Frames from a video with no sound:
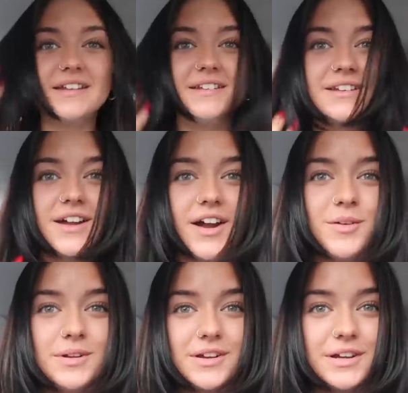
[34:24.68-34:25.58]
I need to go
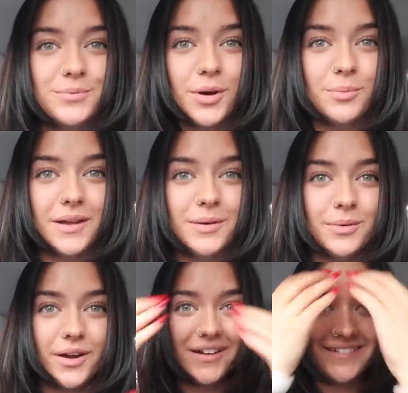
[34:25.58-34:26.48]
home and look at it properly,
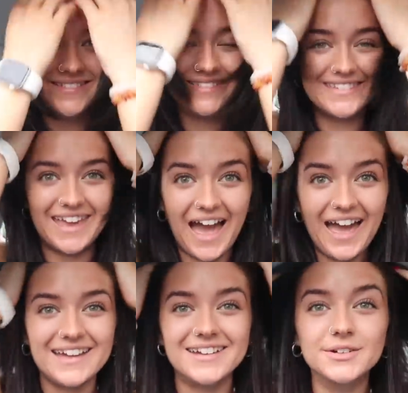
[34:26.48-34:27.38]
but
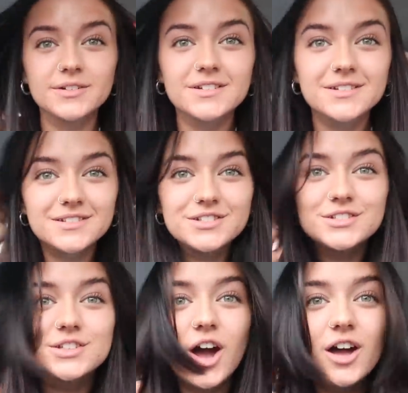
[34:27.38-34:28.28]
yay,
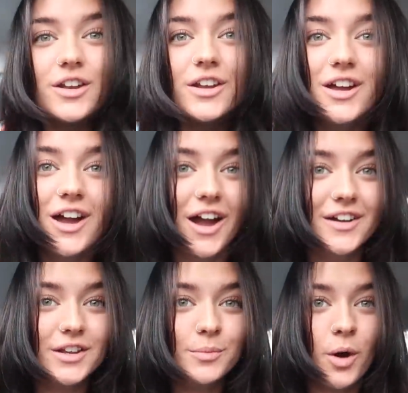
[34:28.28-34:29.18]
she's gone.
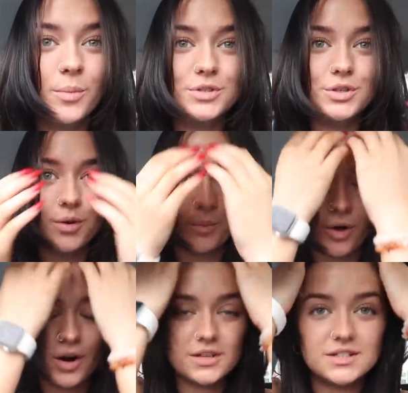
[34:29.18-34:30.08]
I'm gonna pop to
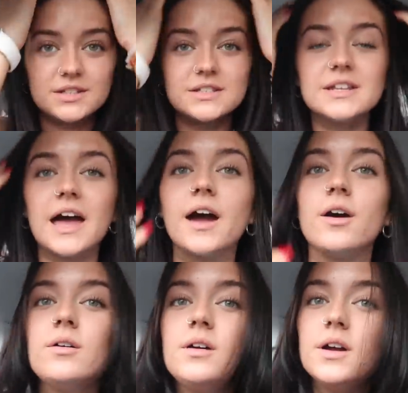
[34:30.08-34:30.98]
Morrison's
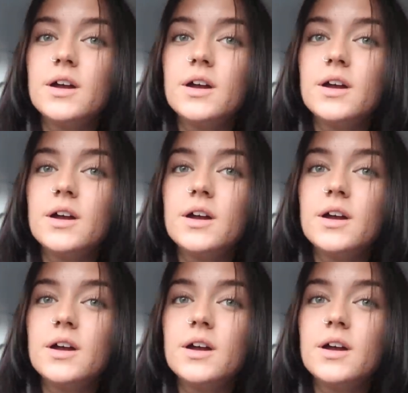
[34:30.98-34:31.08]
now.